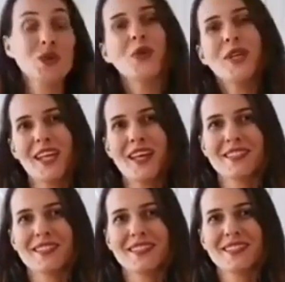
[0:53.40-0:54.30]
Join
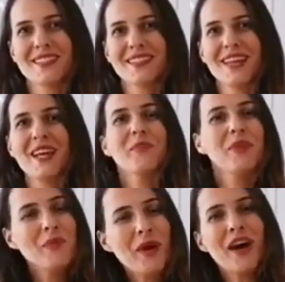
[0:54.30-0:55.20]
us.
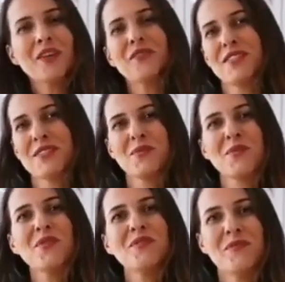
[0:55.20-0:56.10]
Be part of this
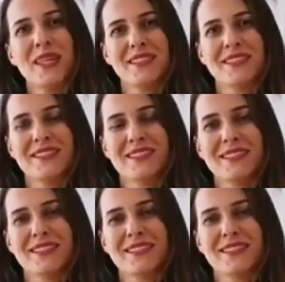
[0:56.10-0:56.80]
movement.